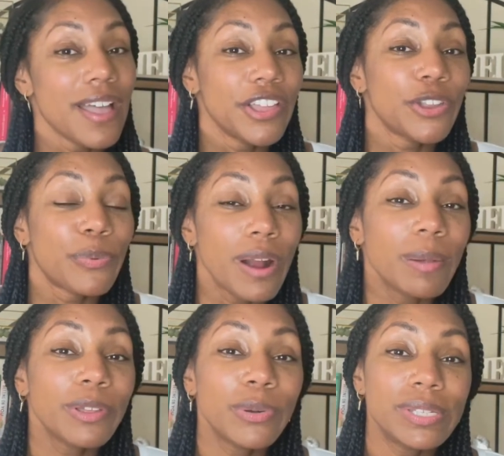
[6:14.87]
You're
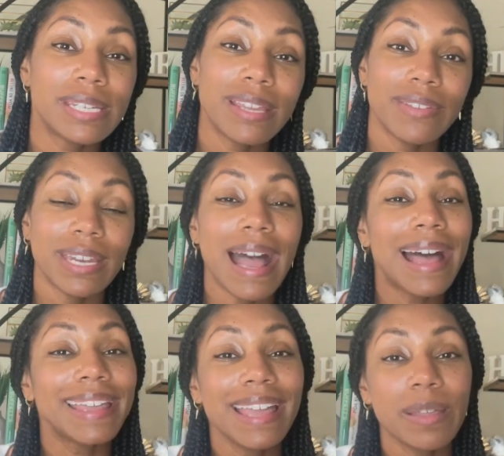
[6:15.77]
probably going to give it
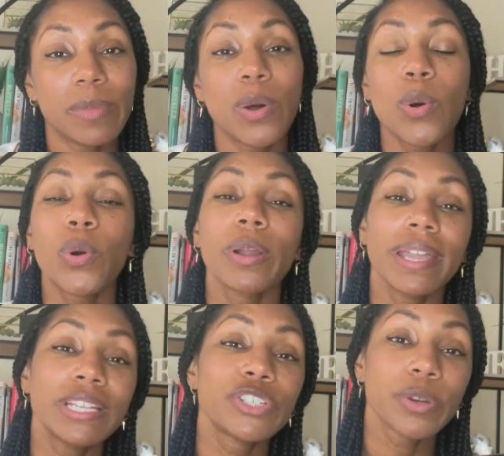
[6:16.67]
IM or
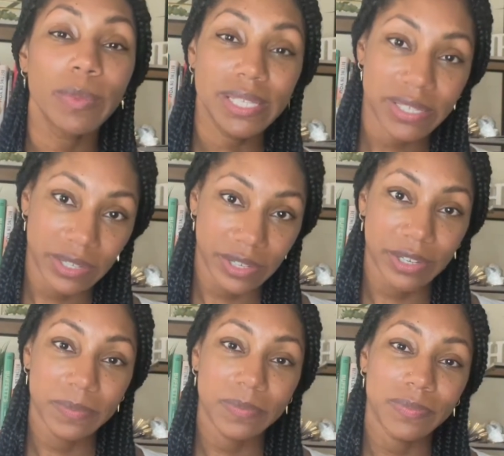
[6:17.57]
intramuscular.